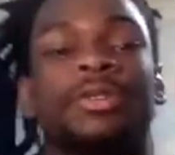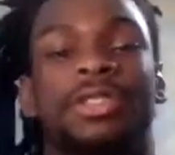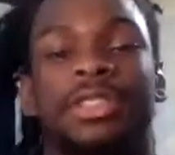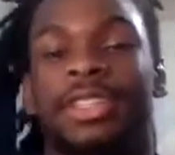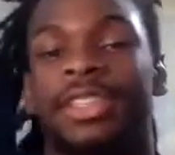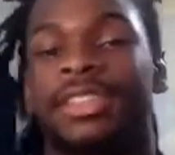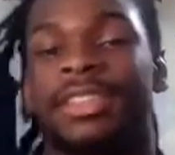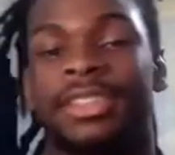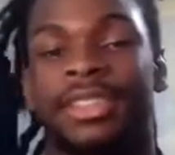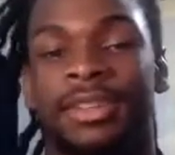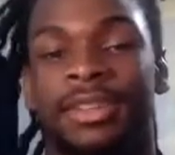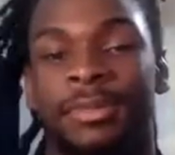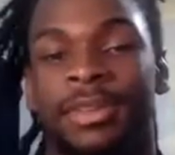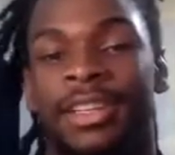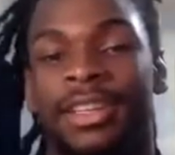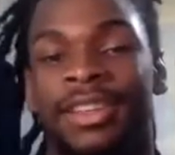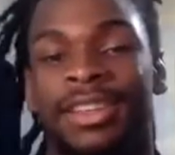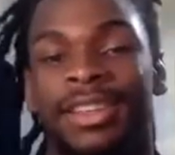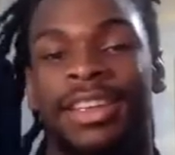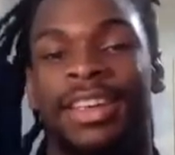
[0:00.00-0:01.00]
sense to me.
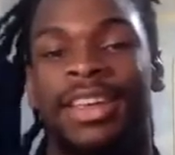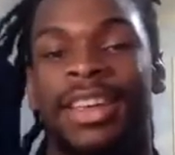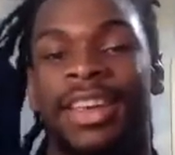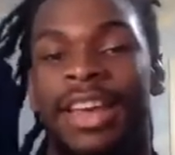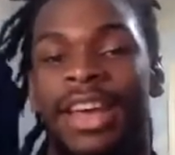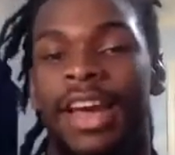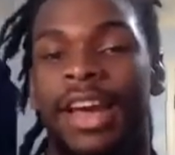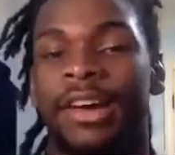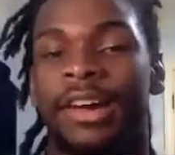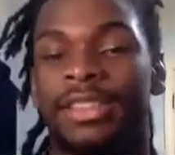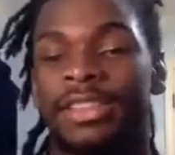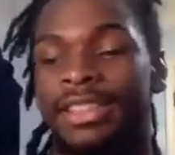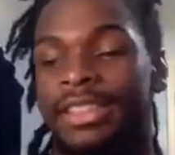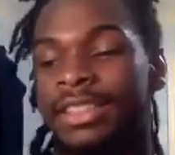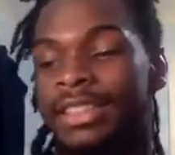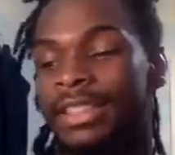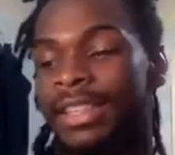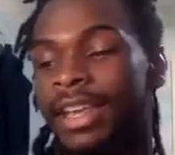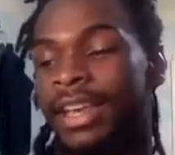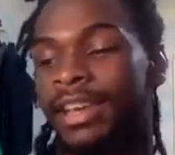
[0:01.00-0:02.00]
I was
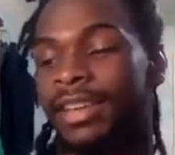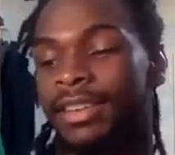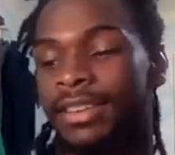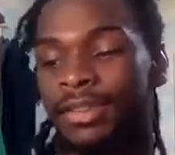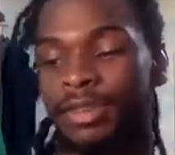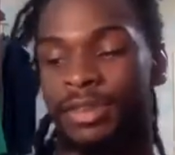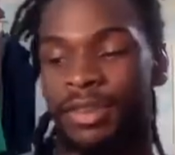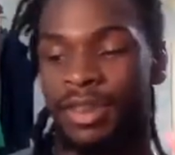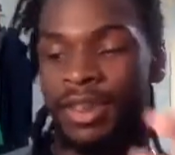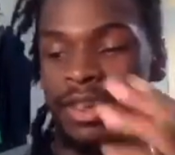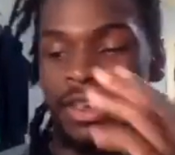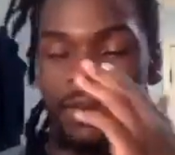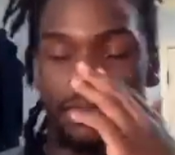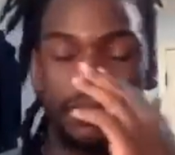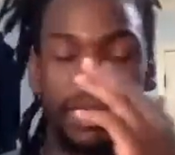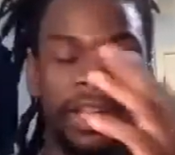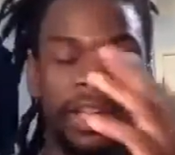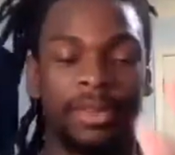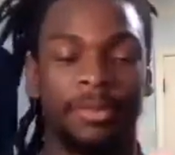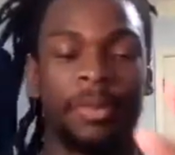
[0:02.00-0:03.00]
just my
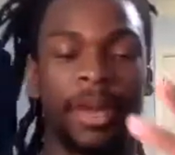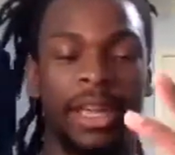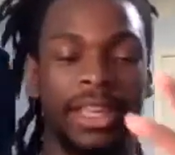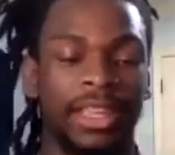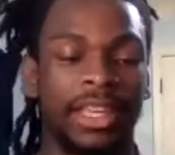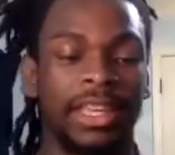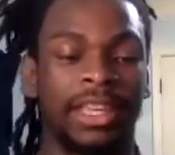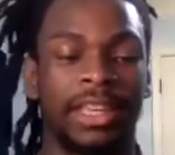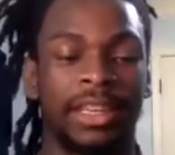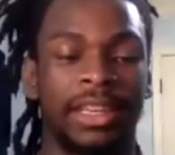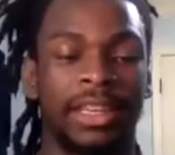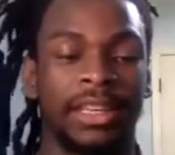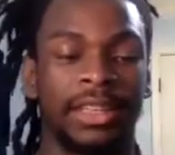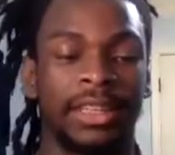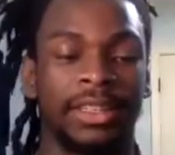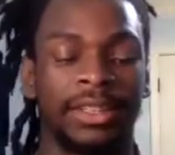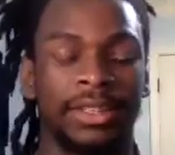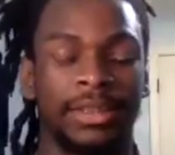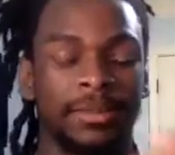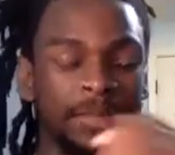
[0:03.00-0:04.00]
thinking
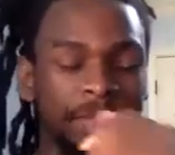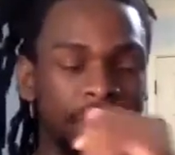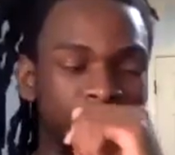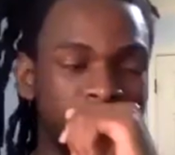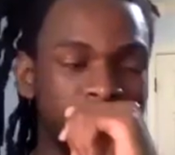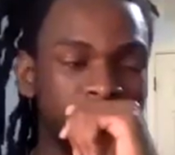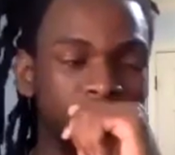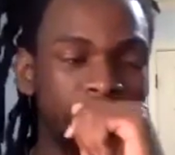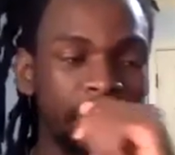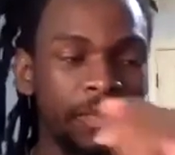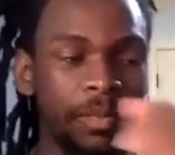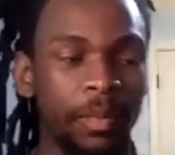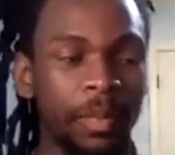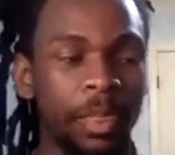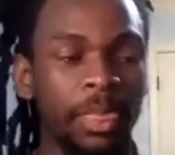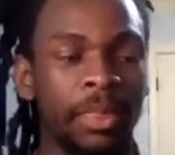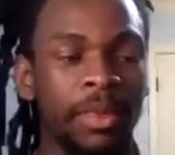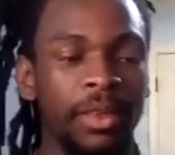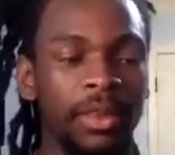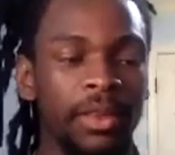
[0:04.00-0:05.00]
is
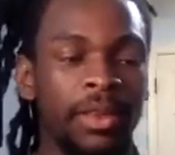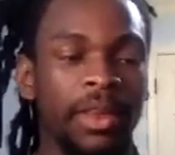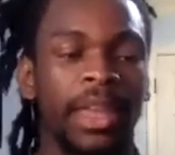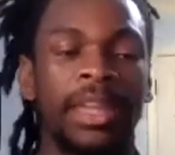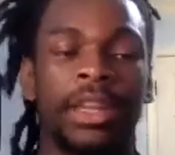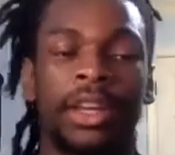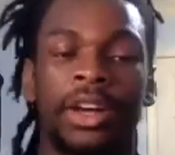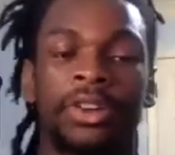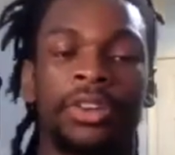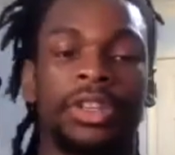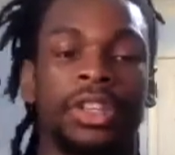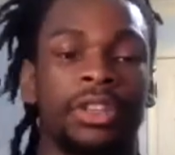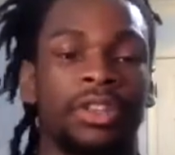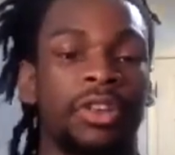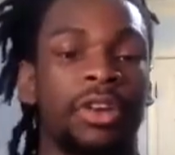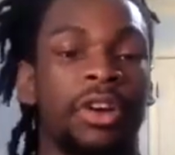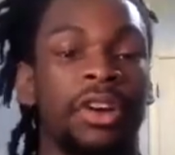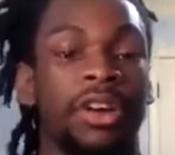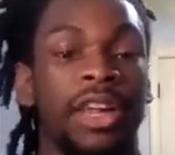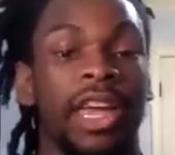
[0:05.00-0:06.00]
in Oakland, you
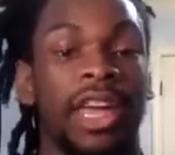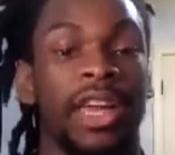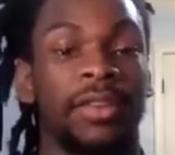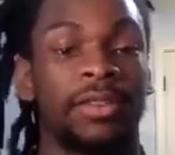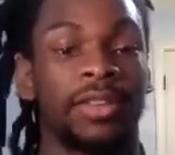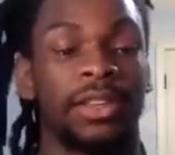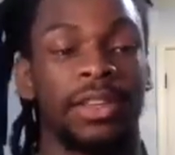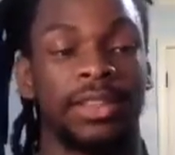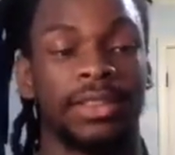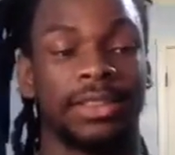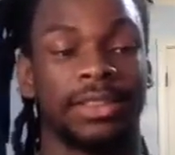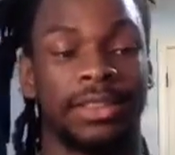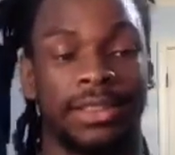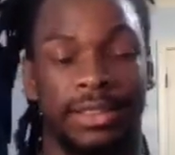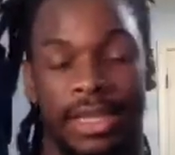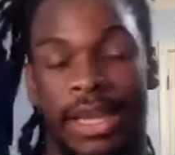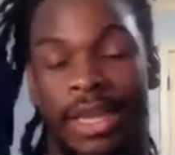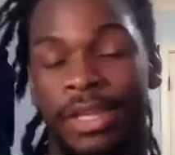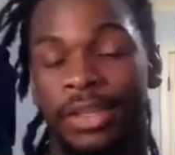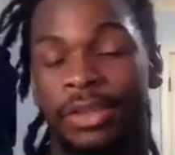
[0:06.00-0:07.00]
already have a
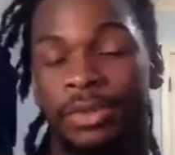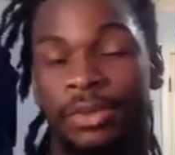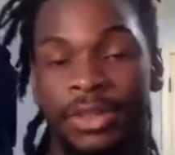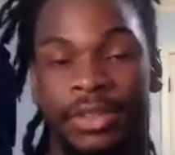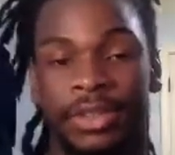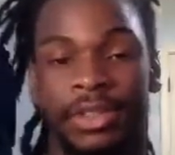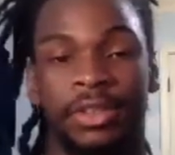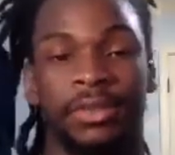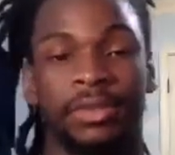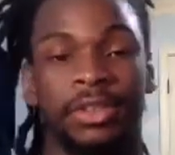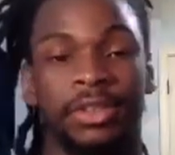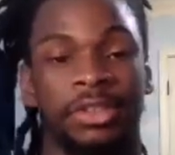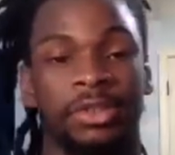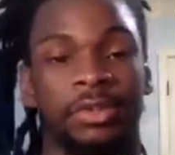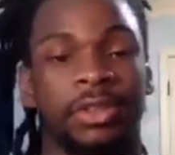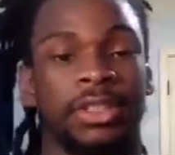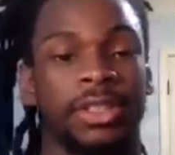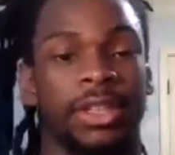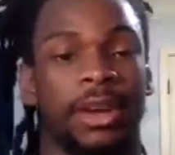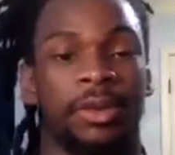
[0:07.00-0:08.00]
solid receiver too
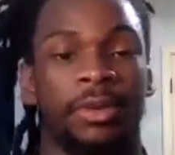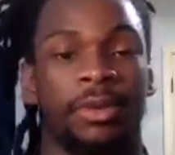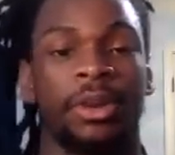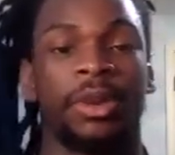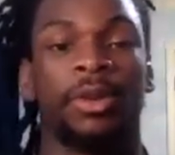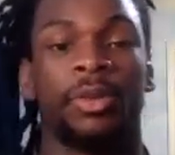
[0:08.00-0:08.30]
in Tyrell